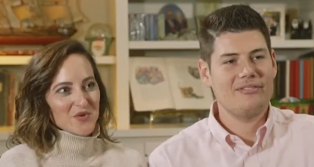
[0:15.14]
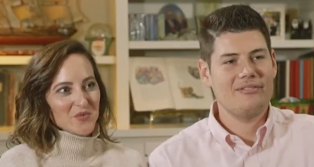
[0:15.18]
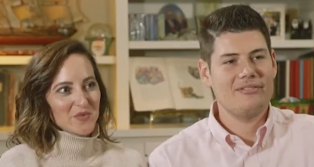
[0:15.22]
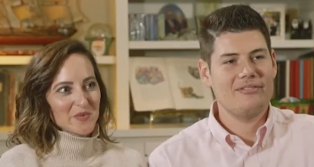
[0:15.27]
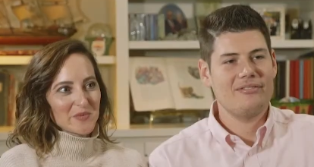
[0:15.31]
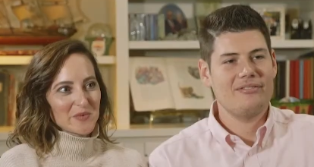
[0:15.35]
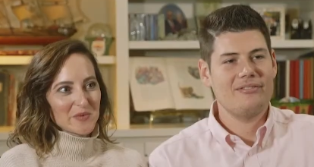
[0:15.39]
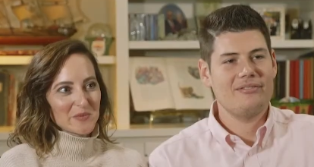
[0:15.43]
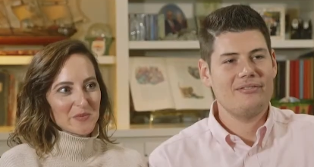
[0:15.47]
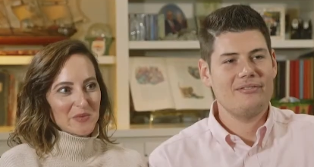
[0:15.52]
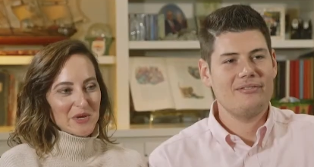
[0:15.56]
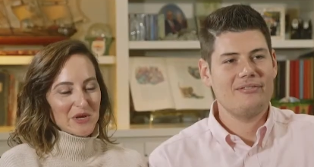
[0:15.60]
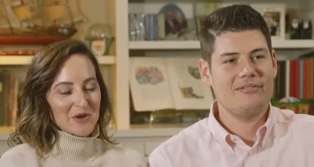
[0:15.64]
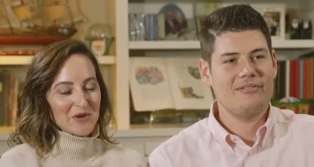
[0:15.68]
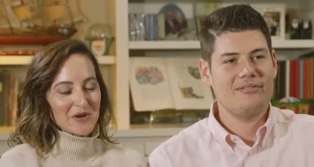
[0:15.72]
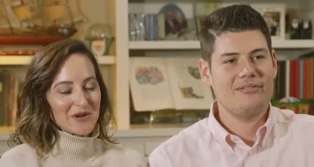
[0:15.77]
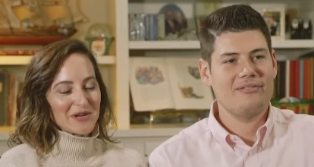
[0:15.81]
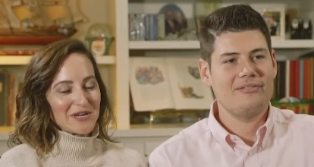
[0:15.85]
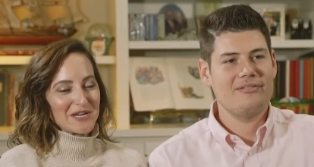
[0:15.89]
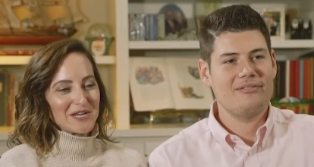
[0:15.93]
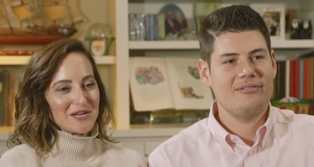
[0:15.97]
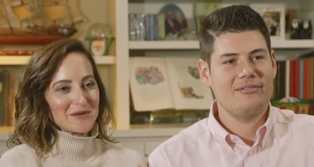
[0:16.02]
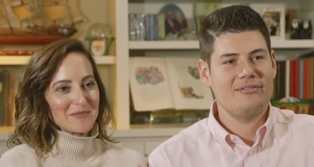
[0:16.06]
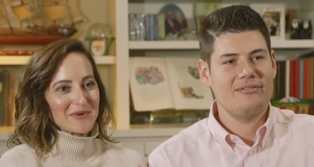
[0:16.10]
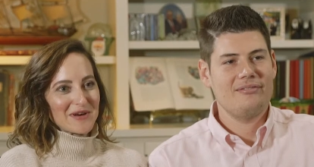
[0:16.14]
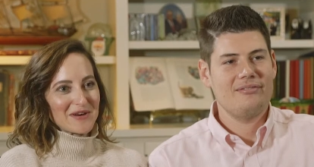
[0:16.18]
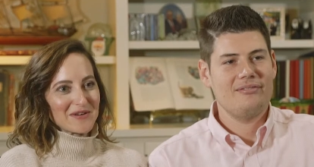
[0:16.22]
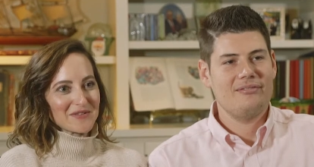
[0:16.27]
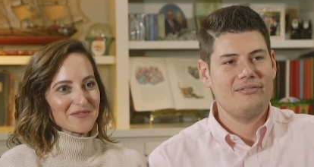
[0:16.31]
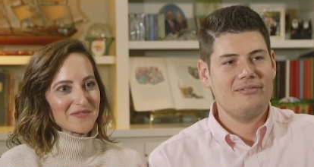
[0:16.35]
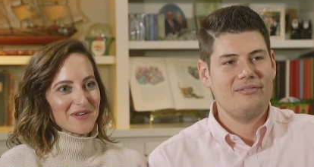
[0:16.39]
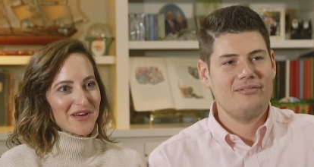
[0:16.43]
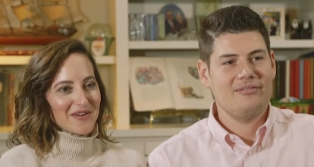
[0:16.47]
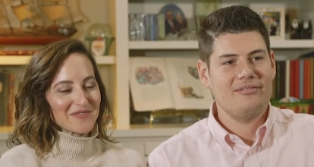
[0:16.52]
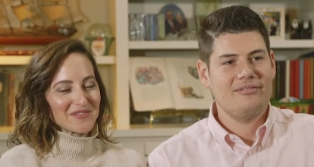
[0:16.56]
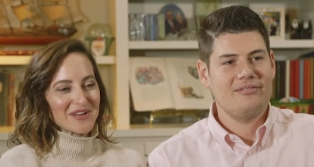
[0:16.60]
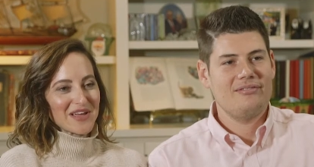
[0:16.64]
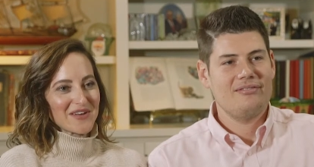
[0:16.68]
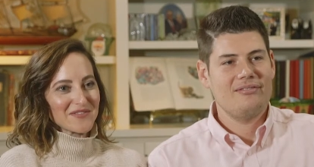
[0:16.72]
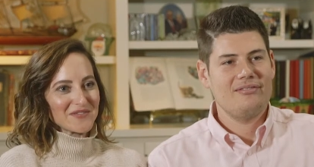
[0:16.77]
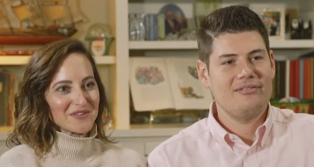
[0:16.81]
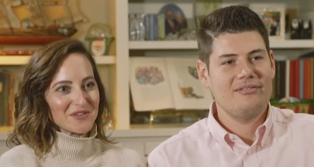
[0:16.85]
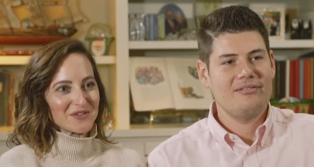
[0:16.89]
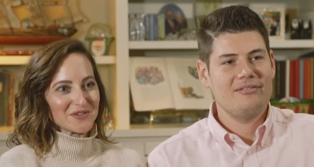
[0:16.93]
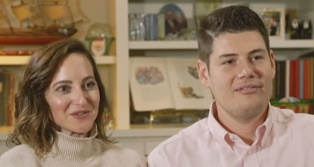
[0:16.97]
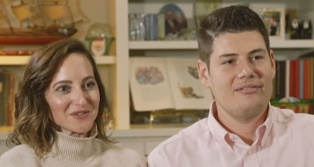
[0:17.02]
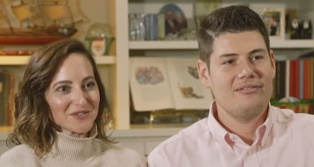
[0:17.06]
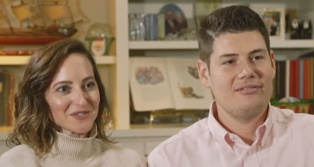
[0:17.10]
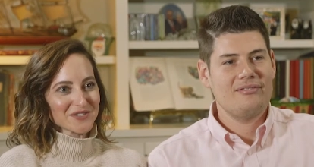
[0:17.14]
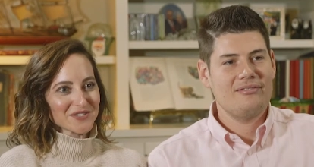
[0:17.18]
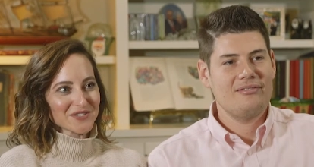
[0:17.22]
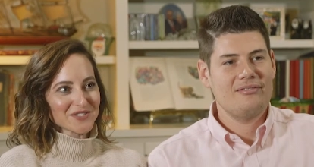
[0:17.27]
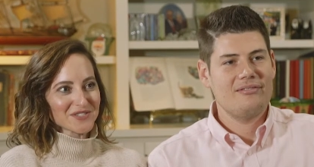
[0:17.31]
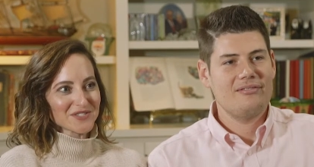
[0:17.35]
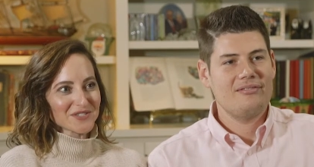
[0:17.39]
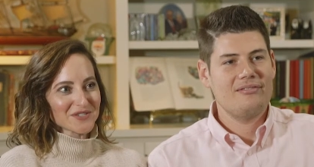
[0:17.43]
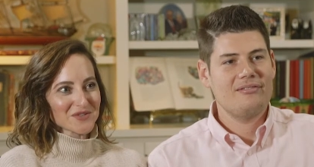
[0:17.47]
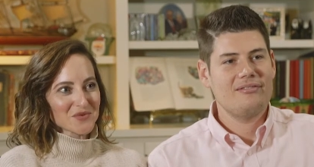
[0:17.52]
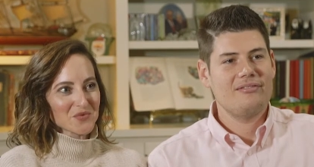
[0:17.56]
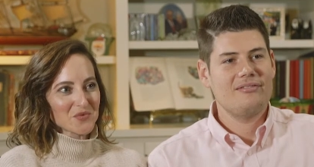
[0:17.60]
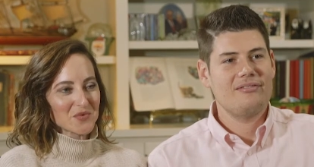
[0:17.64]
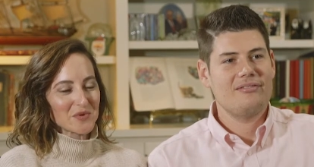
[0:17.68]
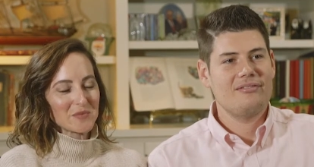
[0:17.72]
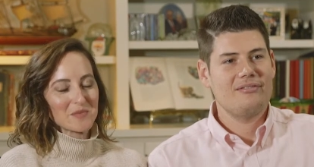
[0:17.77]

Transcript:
Speaker 1: We've been married about five and a half years.